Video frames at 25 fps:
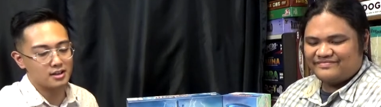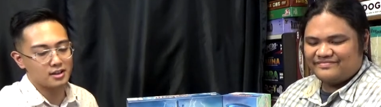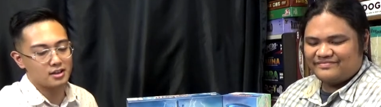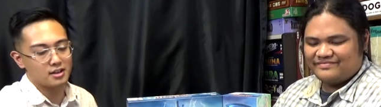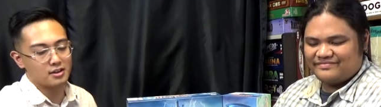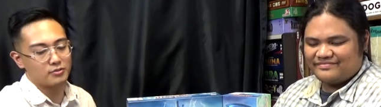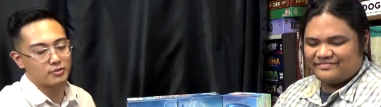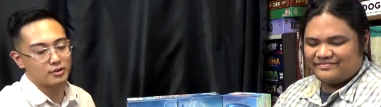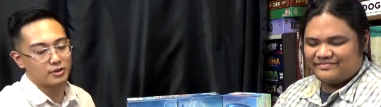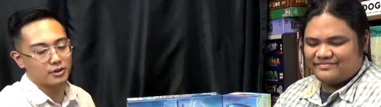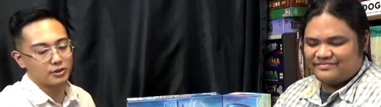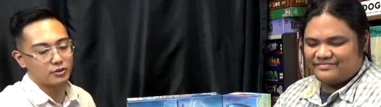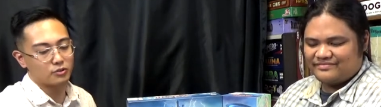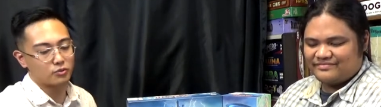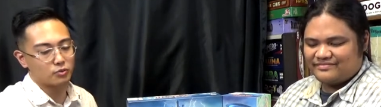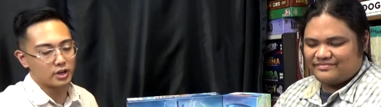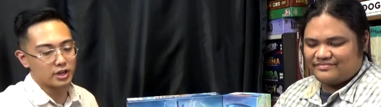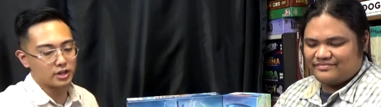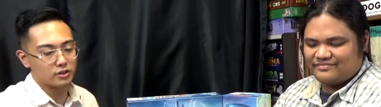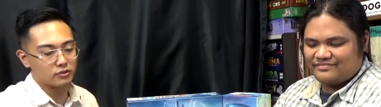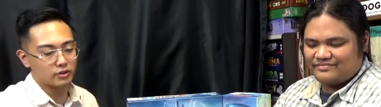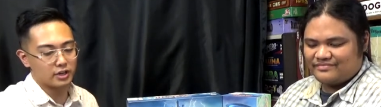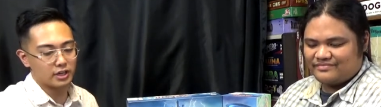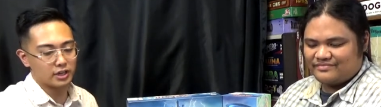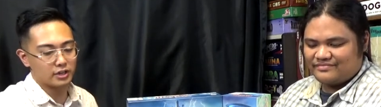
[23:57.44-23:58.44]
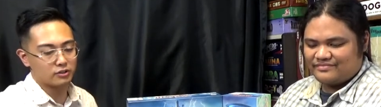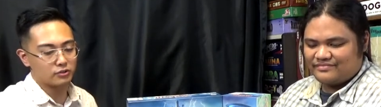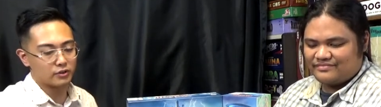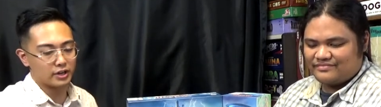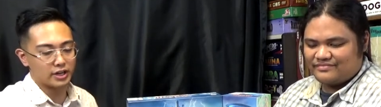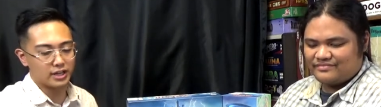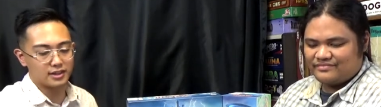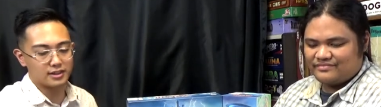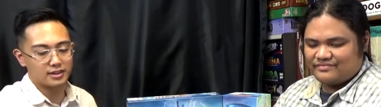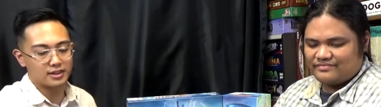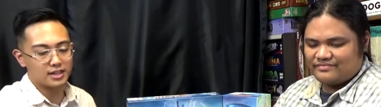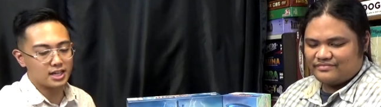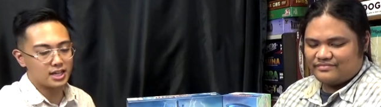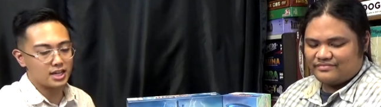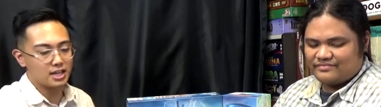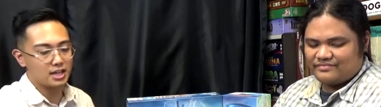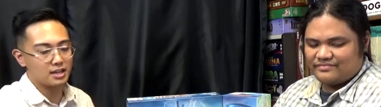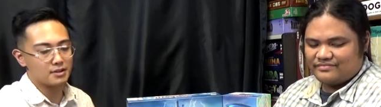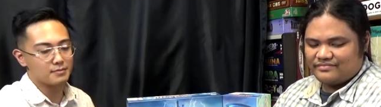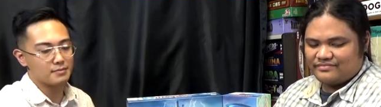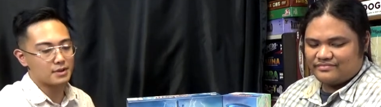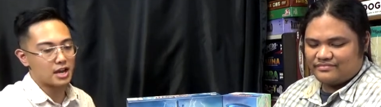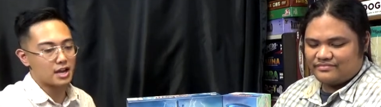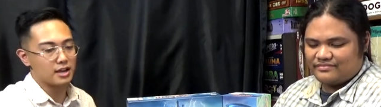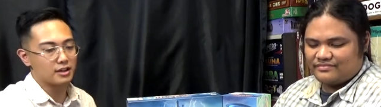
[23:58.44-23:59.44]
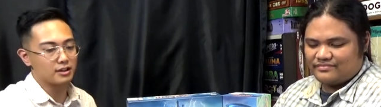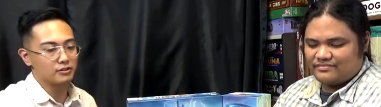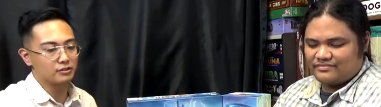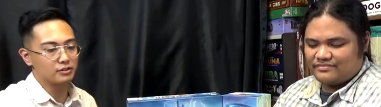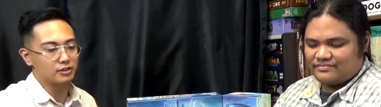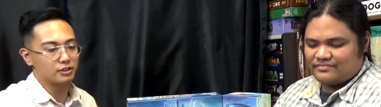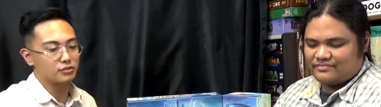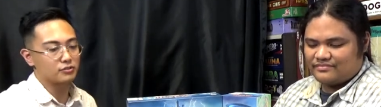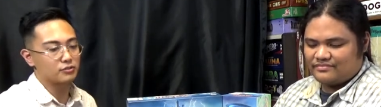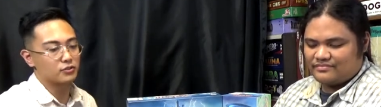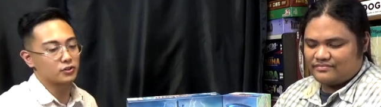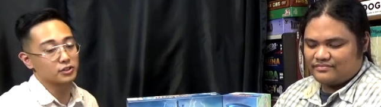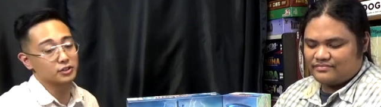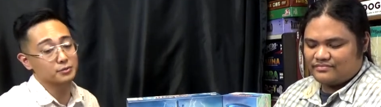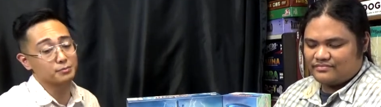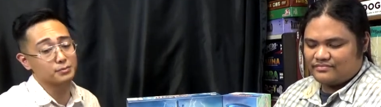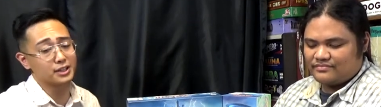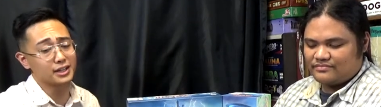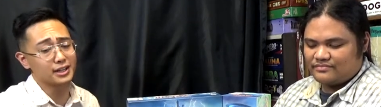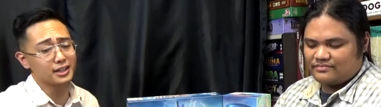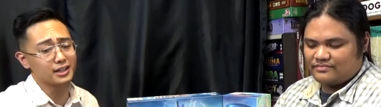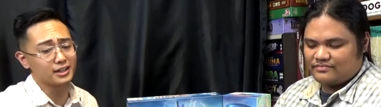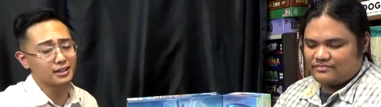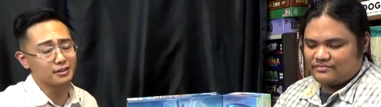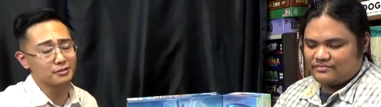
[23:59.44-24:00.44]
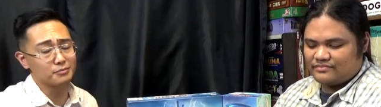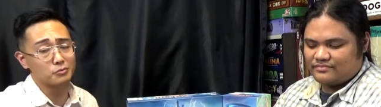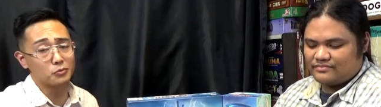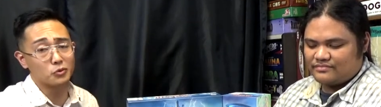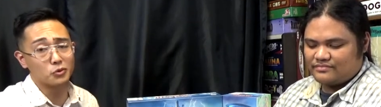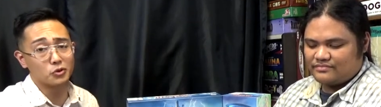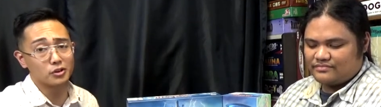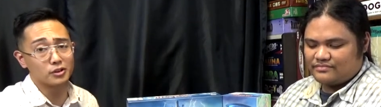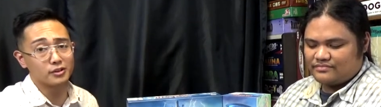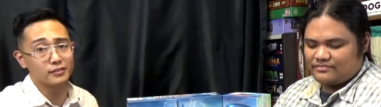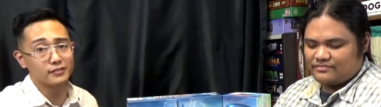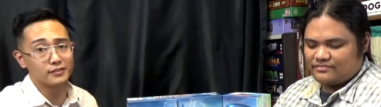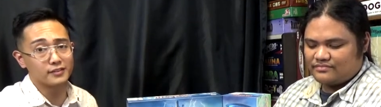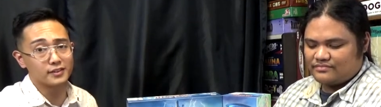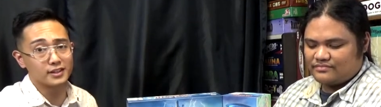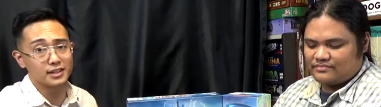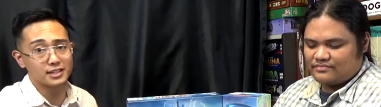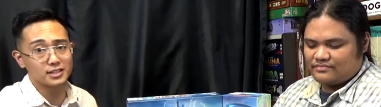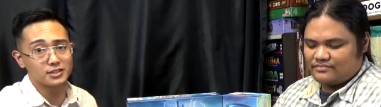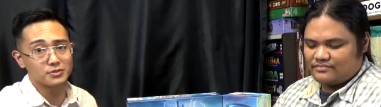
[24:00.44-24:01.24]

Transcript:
Speaker 1: what a great, great, great theme. I look forward to playing more of this